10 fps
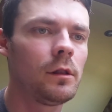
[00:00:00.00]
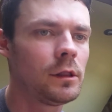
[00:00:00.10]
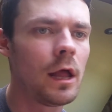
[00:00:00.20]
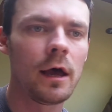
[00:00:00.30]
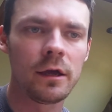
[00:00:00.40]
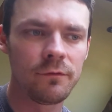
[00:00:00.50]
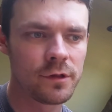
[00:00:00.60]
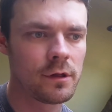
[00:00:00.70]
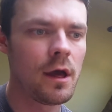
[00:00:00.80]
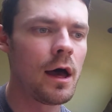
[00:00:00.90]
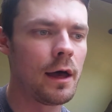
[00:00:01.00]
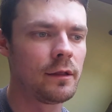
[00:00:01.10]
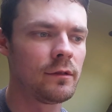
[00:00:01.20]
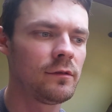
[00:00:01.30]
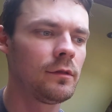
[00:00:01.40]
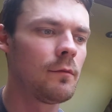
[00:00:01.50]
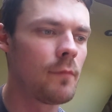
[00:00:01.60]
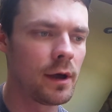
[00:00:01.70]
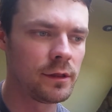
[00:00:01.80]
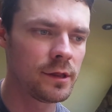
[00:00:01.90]
lives and the
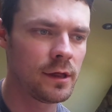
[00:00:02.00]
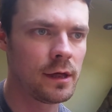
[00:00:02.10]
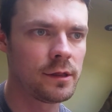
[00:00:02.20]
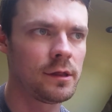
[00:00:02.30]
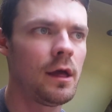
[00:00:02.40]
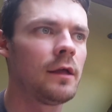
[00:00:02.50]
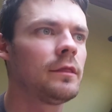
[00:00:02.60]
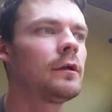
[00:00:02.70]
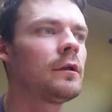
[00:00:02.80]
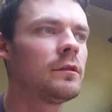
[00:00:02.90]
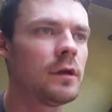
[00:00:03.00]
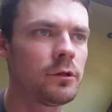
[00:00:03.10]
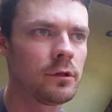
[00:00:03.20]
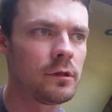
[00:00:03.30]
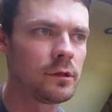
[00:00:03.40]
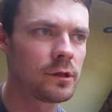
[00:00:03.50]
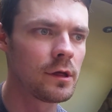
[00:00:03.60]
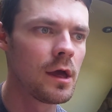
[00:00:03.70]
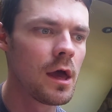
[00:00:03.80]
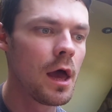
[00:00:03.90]
mindsets and the
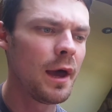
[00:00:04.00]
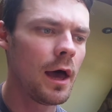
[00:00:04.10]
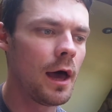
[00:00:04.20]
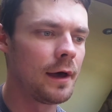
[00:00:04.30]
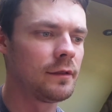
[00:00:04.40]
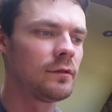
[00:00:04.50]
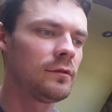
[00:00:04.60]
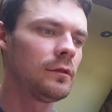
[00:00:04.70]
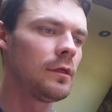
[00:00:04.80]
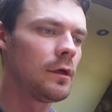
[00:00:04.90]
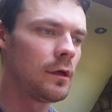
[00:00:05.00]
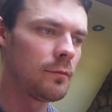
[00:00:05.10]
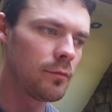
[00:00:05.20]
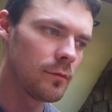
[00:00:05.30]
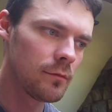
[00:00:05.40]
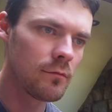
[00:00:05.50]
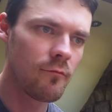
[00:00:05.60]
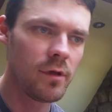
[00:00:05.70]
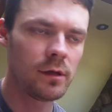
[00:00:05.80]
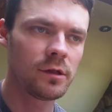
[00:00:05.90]
conditions and the
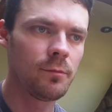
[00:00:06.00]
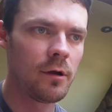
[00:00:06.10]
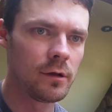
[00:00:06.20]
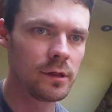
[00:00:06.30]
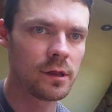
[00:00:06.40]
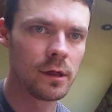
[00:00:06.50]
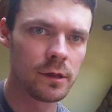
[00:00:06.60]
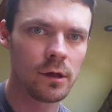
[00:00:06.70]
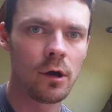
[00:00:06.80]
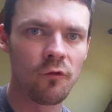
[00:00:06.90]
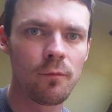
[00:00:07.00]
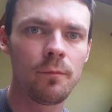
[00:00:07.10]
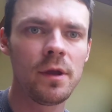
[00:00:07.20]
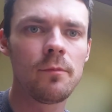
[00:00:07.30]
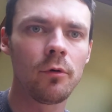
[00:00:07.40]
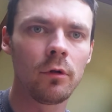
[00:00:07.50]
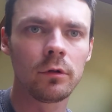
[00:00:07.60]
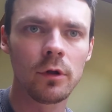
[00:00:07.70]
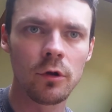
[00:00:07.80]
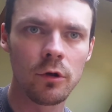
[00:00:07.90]
experiences of
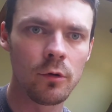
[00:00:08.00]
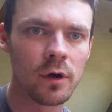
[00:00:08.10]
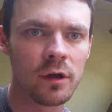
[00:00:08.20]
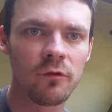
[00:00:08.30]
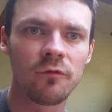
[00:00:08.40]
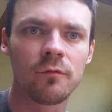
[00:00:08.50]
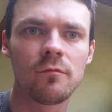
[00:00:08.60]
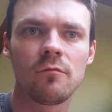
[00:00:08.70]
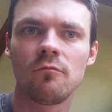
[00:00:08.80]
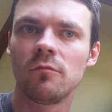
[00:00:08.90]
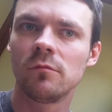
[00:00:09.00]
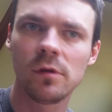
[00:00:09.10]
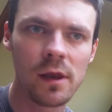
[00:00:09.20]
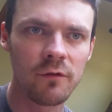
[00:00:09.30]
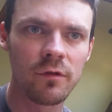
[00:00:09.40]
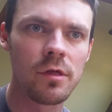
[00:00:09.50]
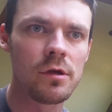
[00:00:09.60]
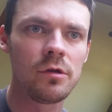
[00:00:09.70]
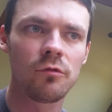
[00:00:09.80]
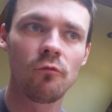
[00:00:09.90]
people who have lived
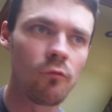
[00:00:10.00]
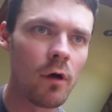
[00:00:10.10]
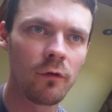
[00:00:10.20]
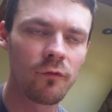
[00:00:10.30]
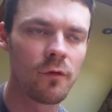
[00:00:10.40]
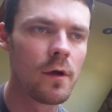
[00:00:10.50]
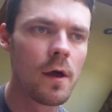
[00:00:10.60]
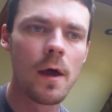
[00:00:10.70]
these rough,